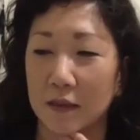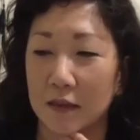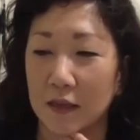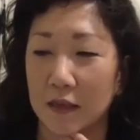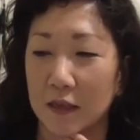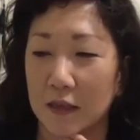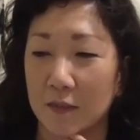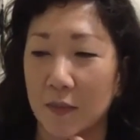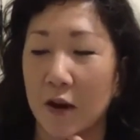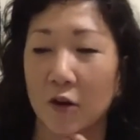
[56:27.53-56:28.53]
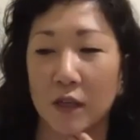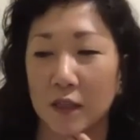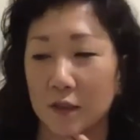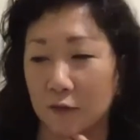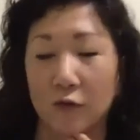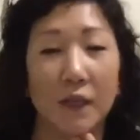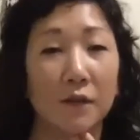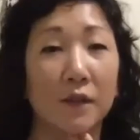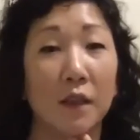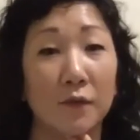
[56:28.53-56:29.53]
the area of creative
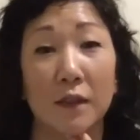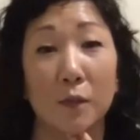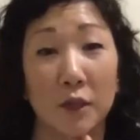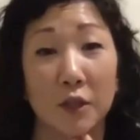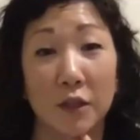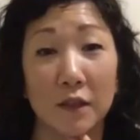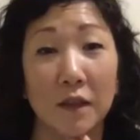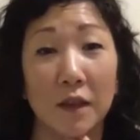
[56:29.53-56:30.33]
self-expression,